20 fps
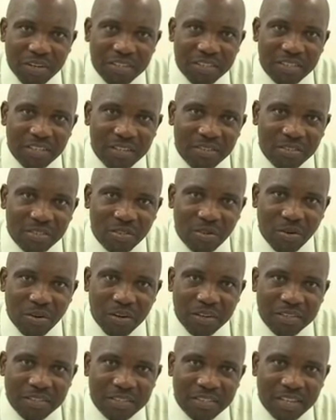drill
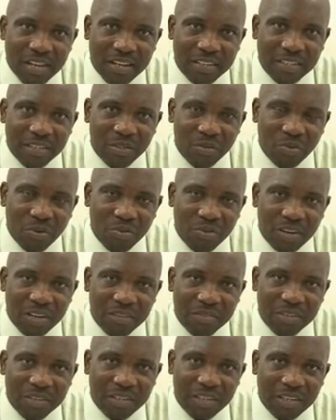rigs and so on
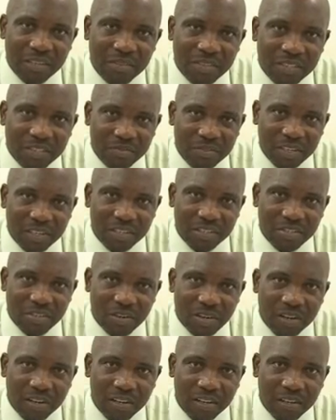starting to arrive in
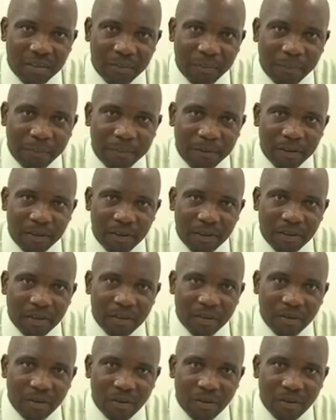Nevis fairly shortly.